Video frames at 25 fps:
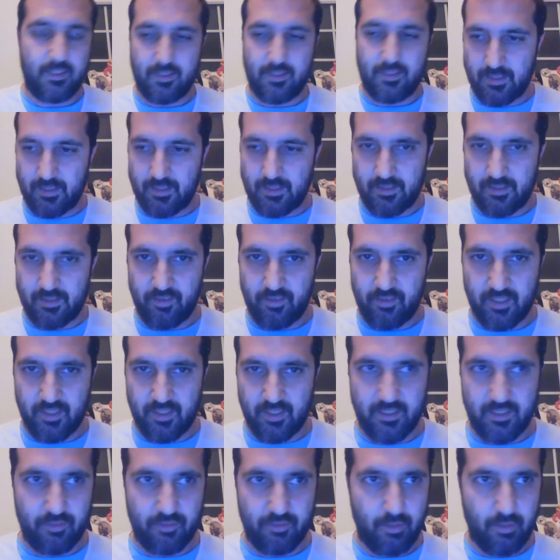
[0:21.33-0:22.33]
this
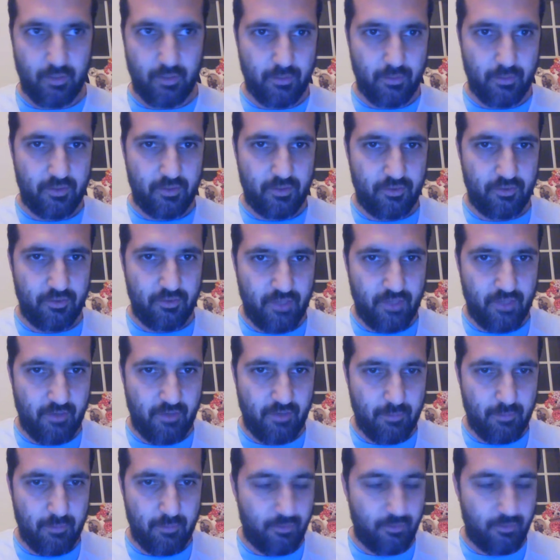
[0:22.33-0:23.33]
idea, so I wanted to share
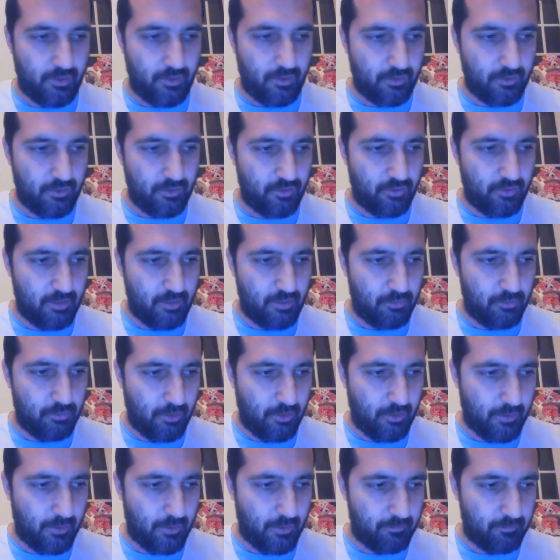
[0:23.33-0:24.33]
it before I go to sleep.
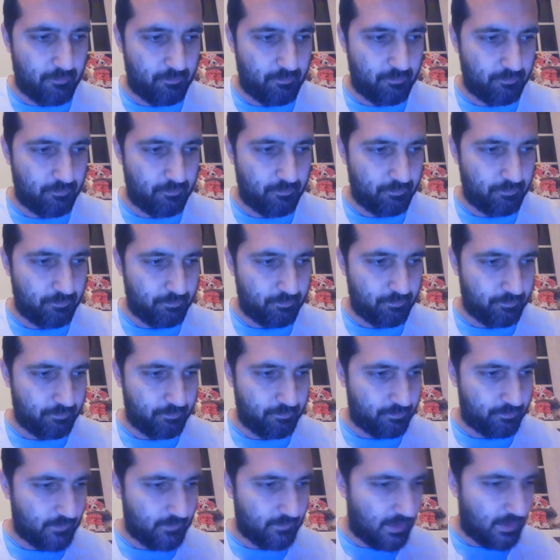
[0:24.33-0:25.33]
So
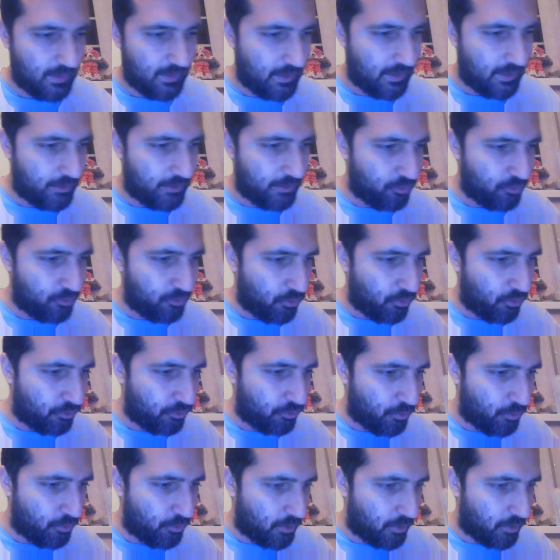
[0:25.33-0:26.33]
like it's
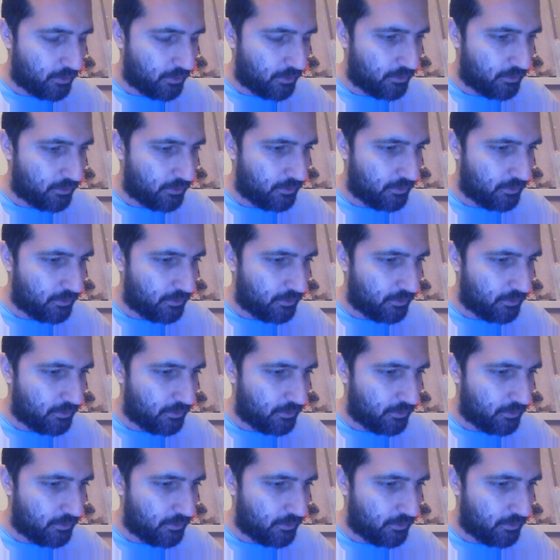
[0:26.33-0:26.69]
1:45